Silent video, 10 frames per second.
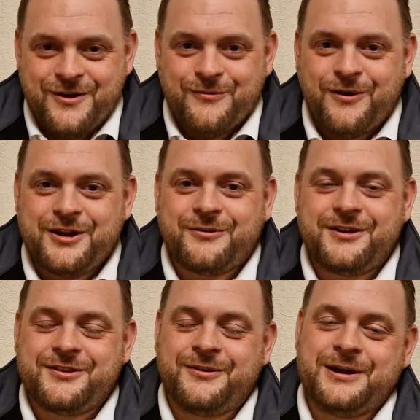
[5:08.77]
Why do I
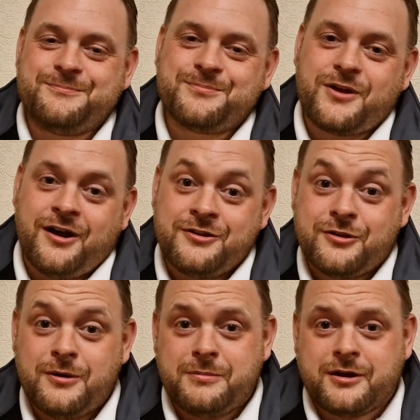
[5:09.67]
do it? I
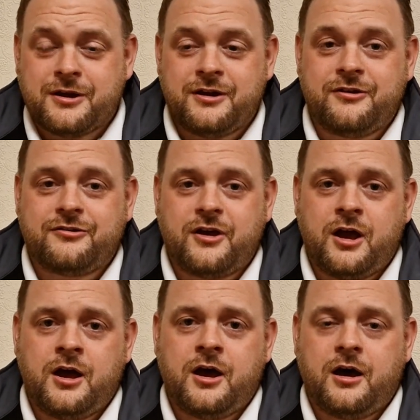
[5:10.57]
do it because
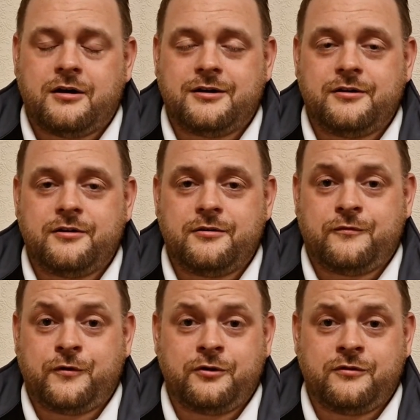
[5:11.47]

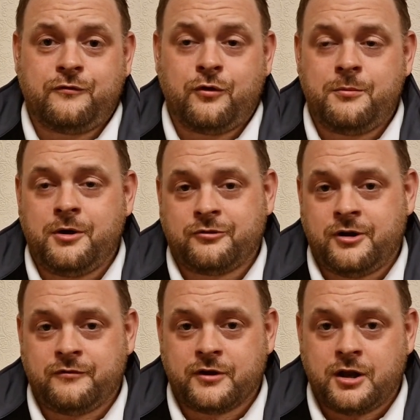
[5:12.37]
first and foremost, I
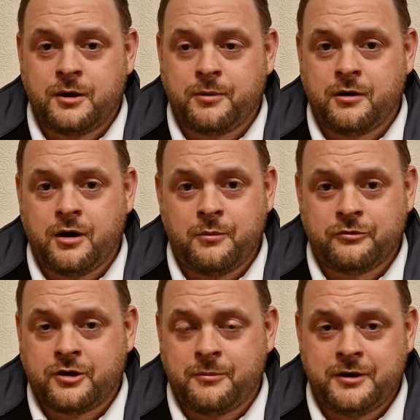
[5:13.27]
love the club. I
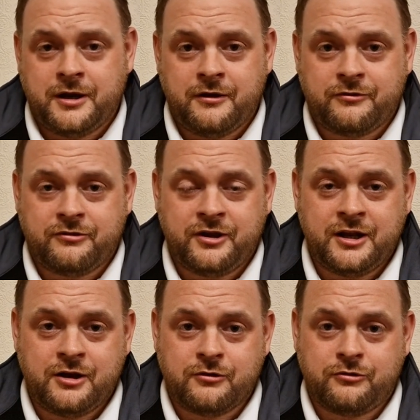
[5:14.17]
was coming here as a
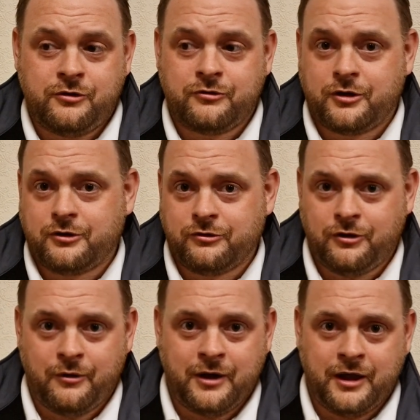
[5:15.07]
teenager. As soon as I could
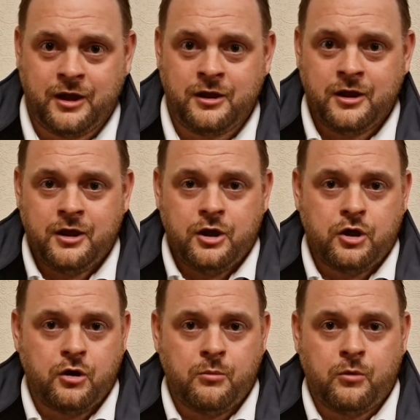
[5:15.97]
go out and
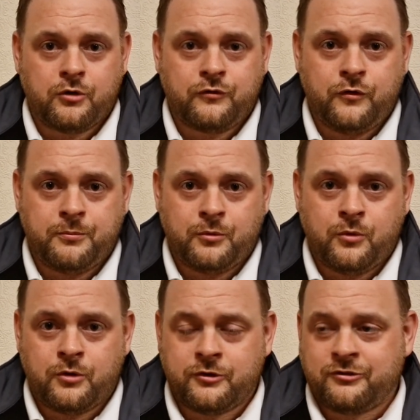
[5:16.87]
watch
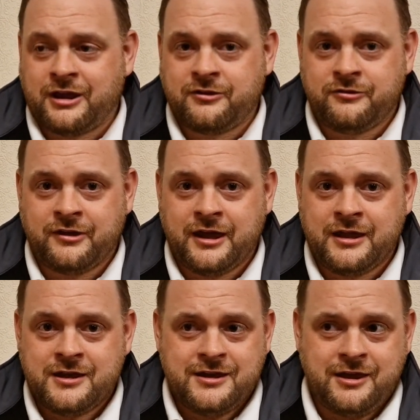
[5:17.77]
football on a
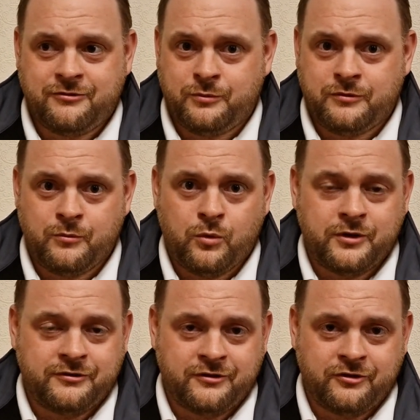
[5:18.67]
Saturday, it's within
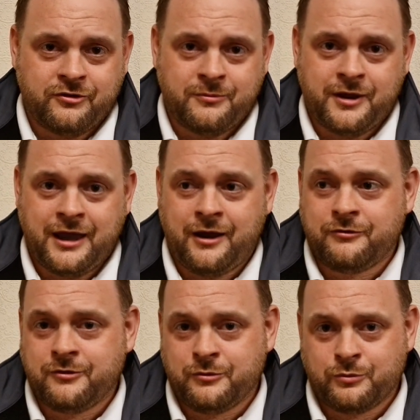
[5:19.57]
walking distance of my
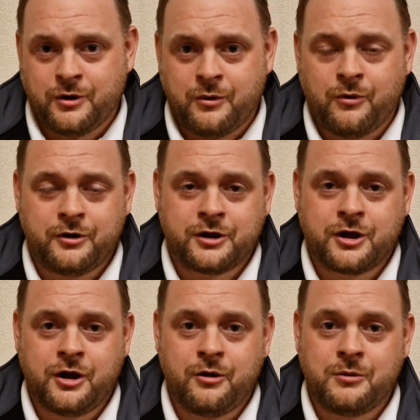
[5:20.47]
house. It was where I wanted
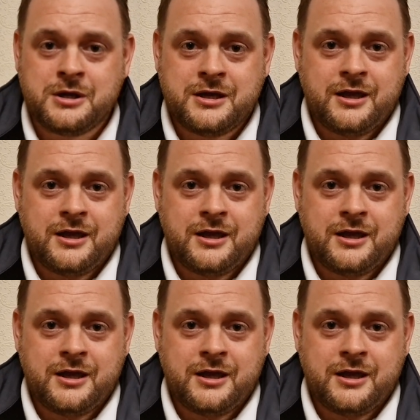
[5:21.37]
to go.